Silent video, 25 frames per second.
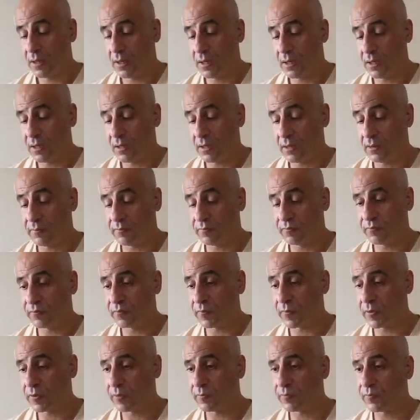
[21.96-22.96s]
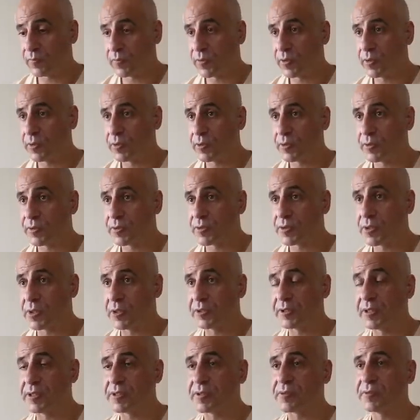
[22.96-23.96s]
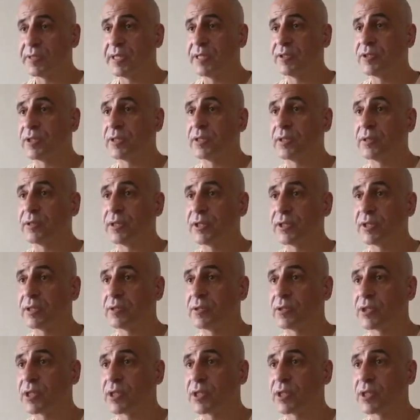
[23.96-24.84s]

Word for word: I'm the 33rd generation